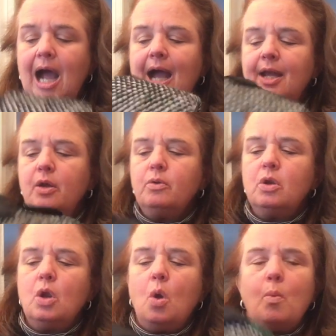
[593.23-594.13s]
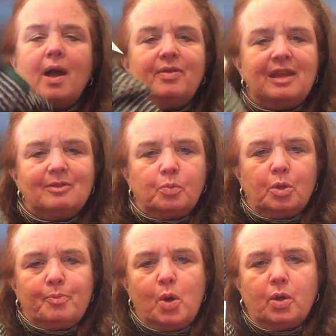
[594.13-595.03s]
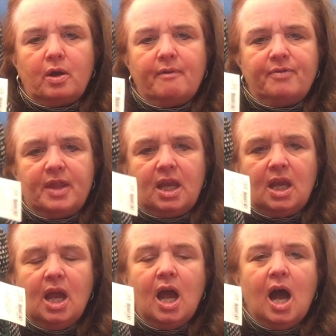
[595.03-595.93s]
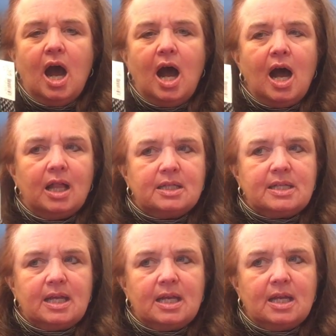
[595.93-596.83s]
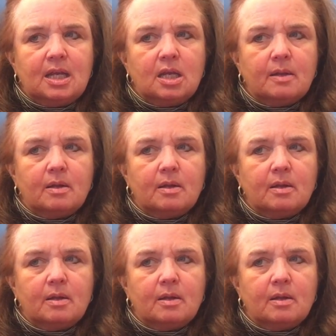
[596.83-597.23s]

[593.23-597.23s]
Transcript: I don't know why these weren't part of the holiday,